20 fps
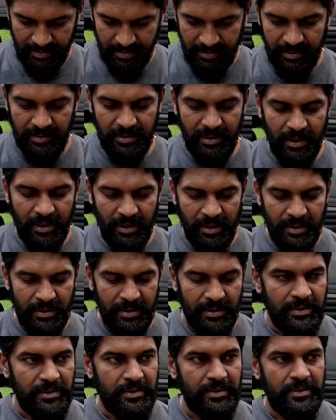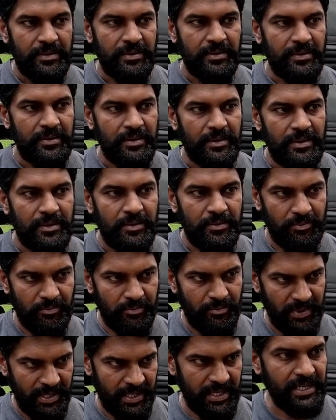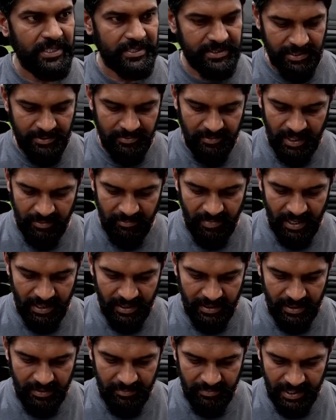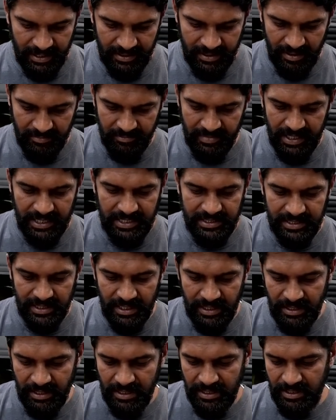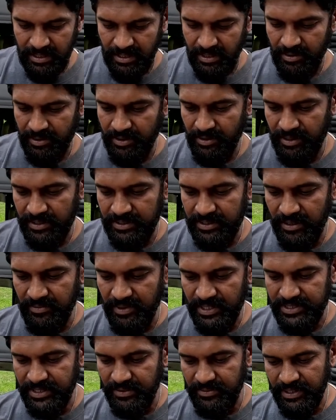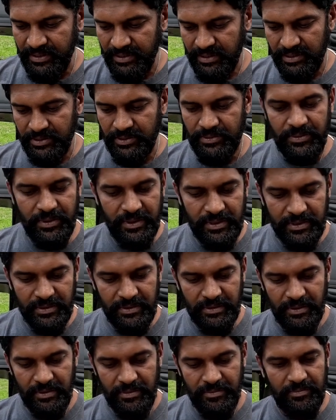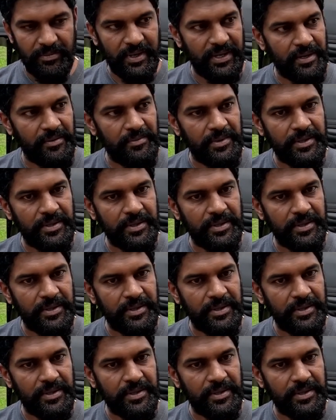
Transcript: that people can come and... Yes, sir. My number is not 007. You won't... No,